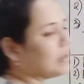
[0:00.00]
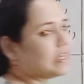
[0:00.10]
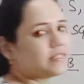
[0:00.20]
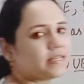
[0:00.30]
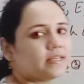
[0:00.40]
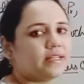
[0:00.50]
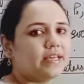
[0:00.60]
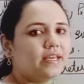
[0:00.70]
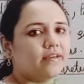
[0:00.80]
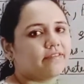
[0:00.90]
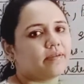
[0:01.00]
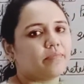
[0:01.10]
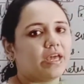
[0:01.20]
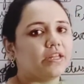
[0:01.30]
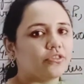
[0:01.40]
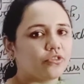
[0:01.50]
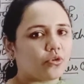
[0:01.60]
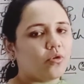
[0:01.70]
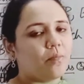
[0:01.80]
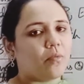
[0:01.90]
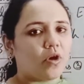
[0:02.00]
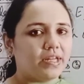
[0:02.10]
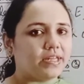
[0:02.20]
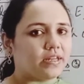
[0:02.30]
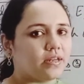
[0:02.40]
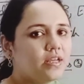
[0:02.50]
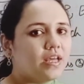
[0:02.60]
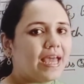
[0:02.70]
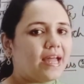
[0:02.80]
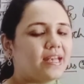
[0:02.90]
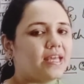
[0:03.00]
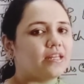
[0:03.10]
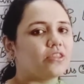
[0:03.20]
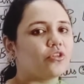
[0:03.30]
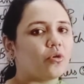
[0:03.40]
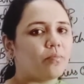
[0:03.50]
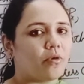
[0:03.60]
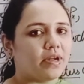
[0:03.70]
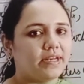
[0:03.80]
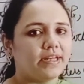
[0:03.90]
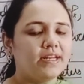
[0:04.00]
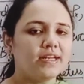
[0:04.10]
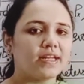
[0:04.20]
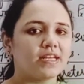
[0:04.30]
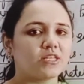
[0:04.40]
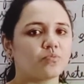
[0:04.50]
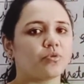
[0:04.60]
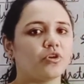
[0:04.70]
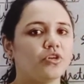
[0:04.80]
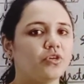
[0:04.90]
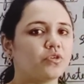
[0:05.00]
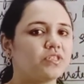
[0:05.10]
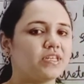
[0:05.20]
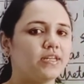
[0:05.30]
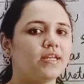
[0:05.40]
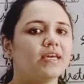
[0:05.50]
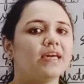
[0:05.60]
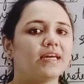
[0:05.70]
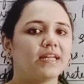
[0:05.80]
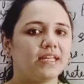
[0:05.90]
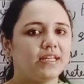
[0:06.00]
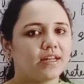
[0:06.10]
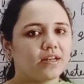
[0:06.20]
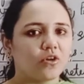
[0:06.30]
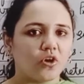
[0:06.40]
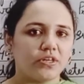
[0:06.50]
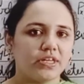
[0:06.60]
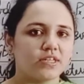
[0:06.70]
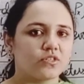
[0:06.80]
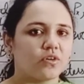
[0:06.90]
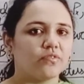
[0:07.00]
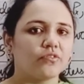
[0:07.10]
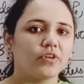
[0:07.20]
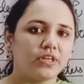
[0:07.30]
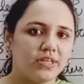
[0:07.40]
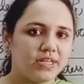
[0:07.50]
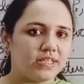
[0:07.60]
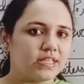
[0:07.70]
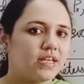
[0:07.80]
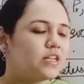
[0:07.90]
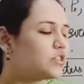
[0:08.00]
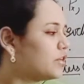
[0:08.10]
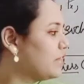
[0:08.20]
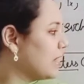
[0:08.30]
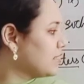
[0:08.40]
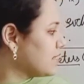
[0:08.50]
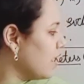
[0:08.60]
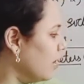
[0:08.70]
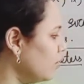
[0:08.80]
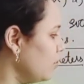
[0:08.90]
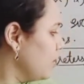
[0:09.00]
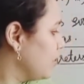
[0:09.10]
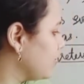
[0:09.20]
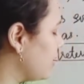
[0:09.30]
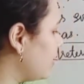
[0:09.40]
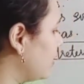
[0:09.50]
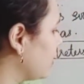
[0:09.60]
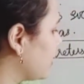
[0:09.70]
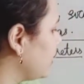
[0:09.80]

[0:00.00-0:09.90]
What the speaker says: erythropoietin, and erythropoietin is produced in renal cortex of kidneys. So that's how the